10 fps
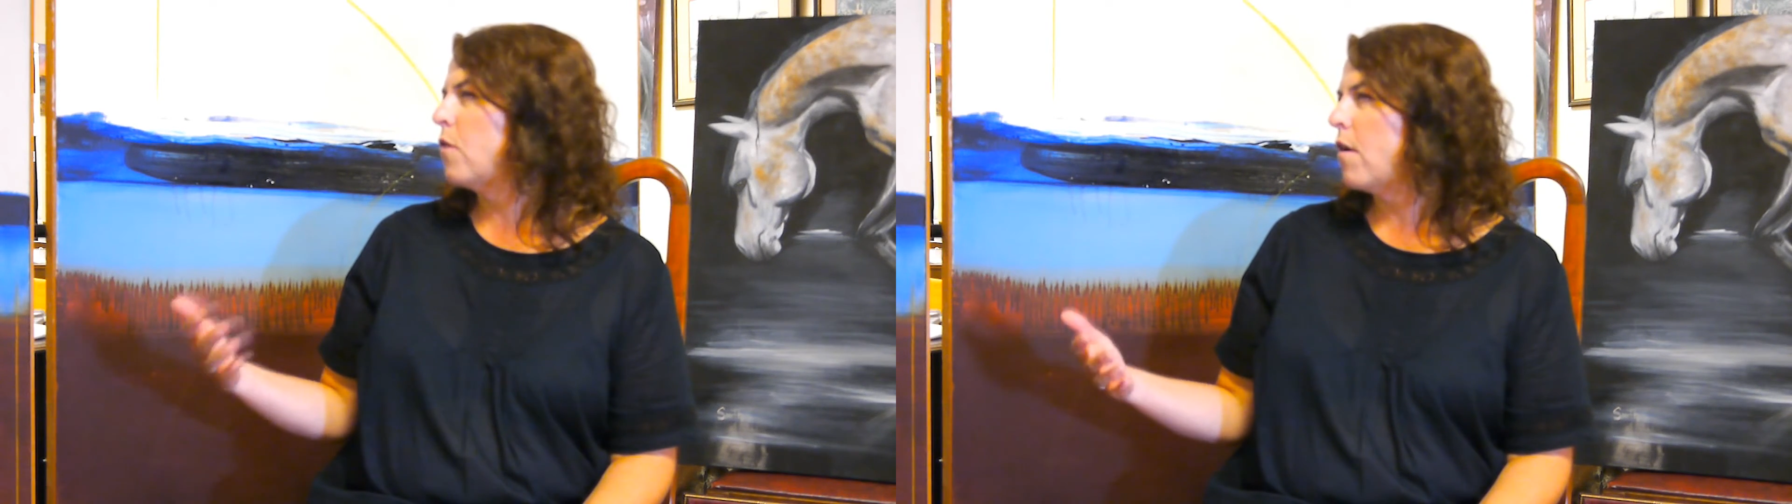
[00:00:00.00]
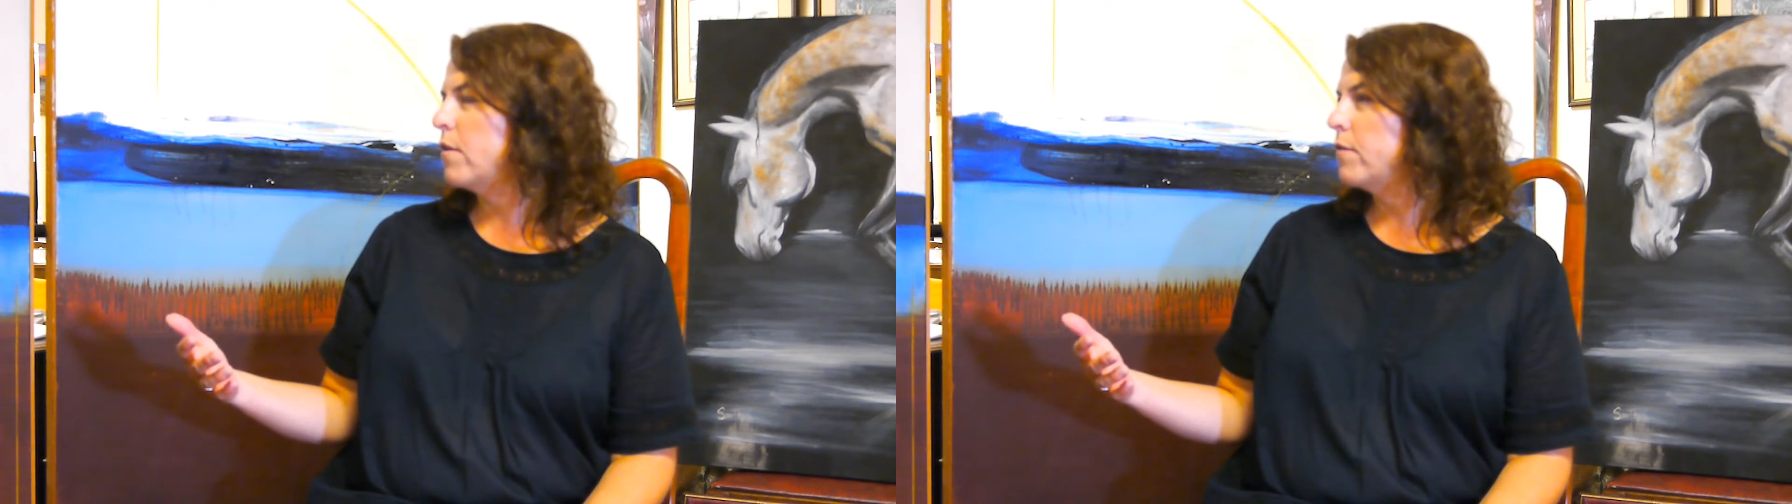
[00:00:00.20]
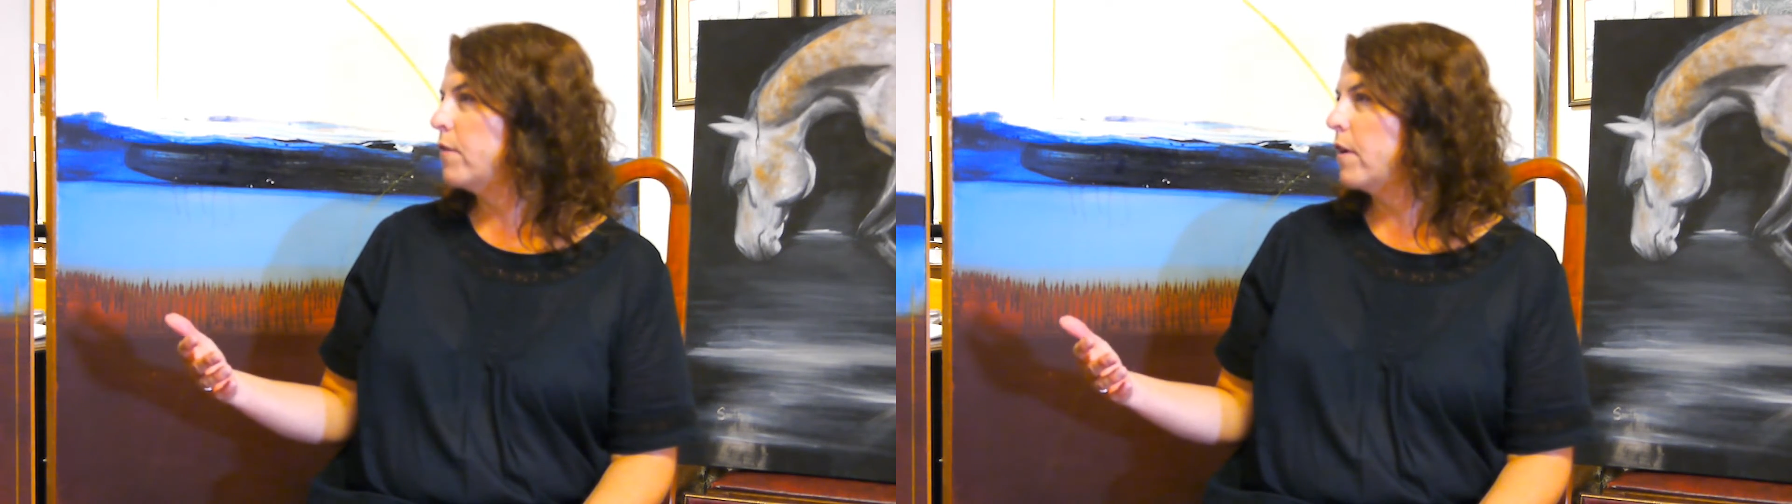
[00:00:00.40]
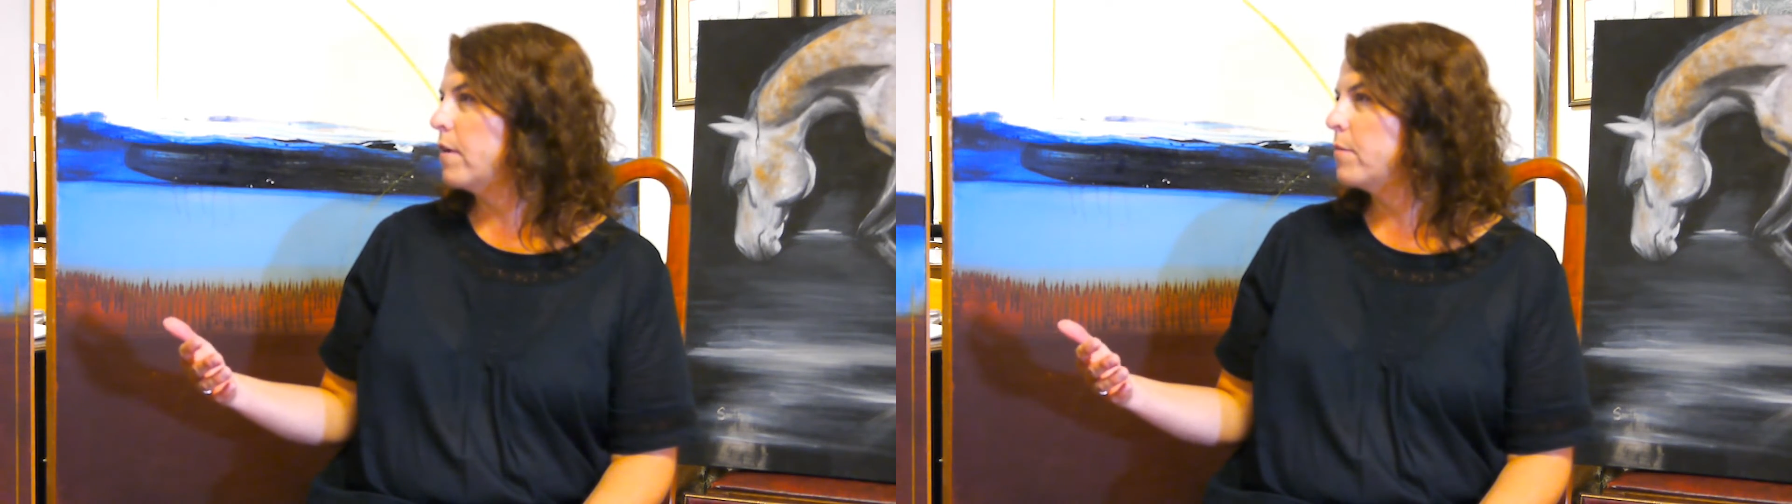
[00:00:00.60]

a lot of